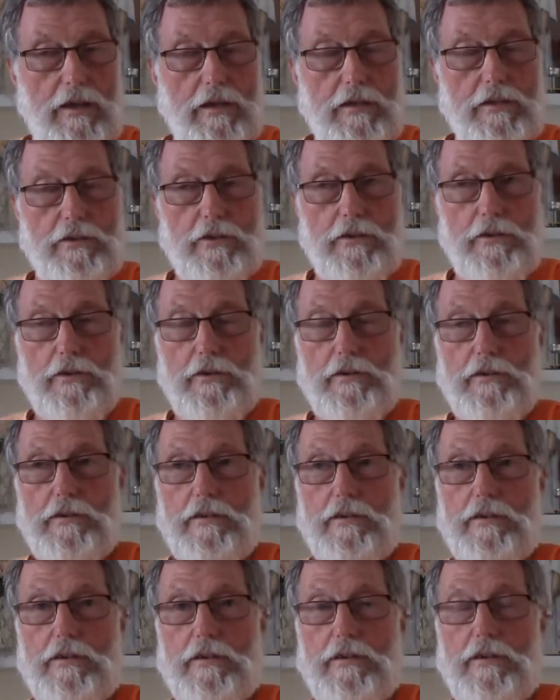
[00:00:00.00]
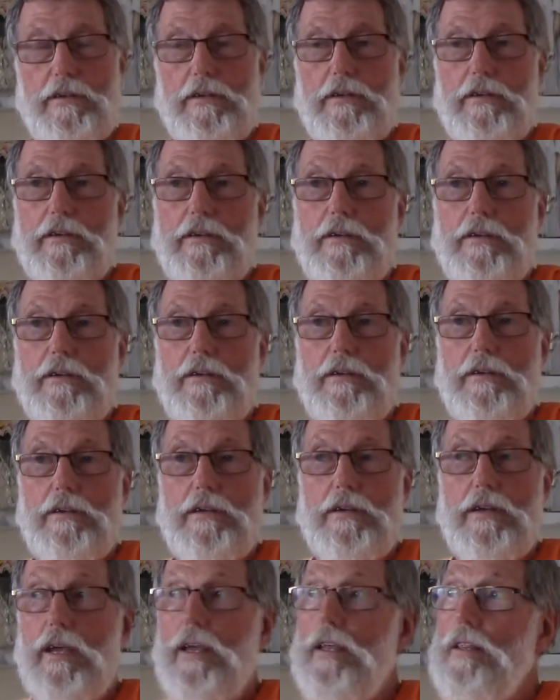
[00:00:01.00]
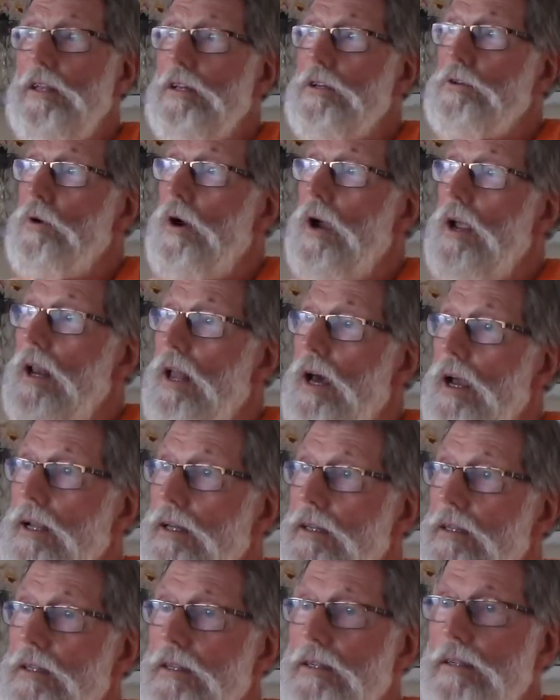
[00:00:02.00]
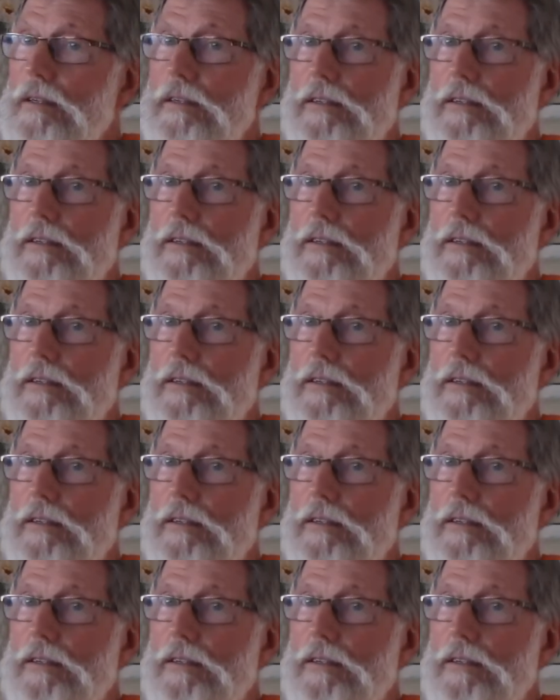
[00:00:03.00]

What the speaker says: So, in the twilight,